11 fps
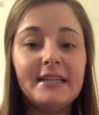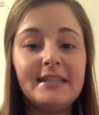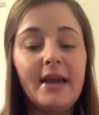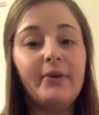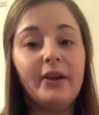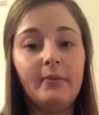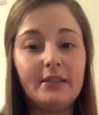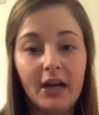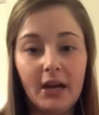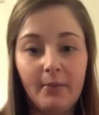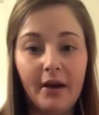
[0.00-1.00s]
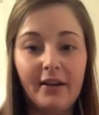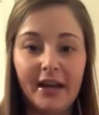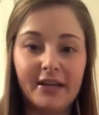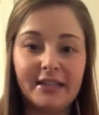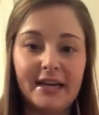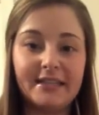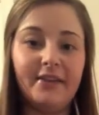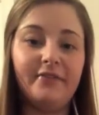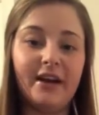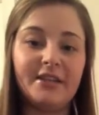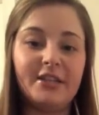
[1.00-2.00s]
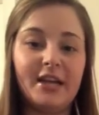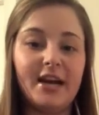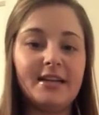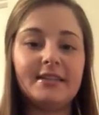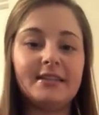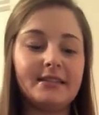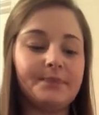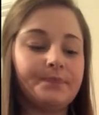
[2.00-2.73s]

today we're going to be talking about necrotizing fasciitis.